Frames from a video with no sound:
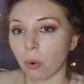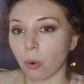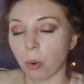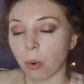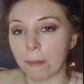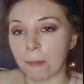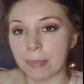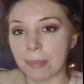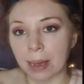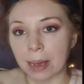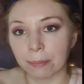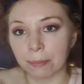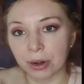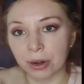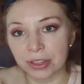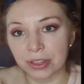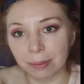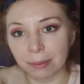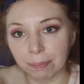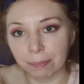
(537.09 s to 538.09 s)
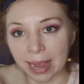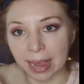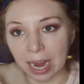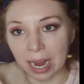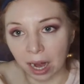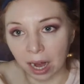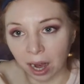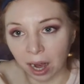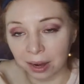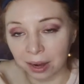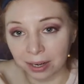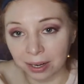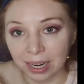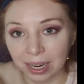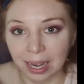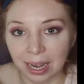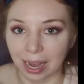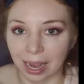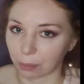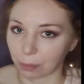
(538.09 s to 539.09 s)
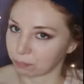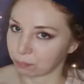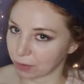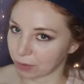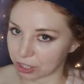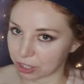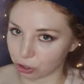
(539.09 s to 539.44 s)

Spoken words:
Remember the bear? I